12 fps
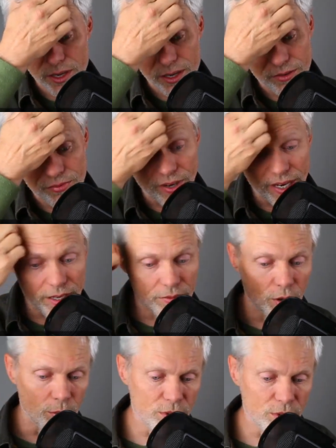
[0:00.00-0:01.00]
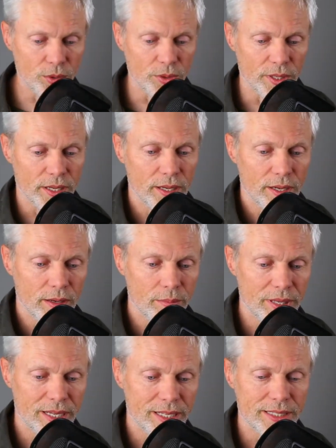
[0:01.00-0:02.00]
afraid of homeschooling
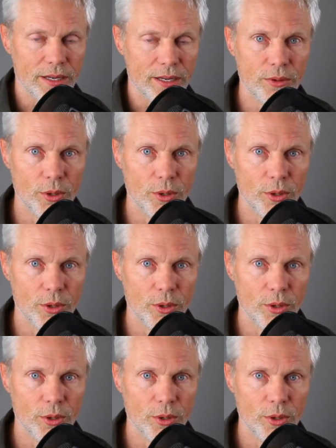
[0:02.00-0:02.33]
because they don't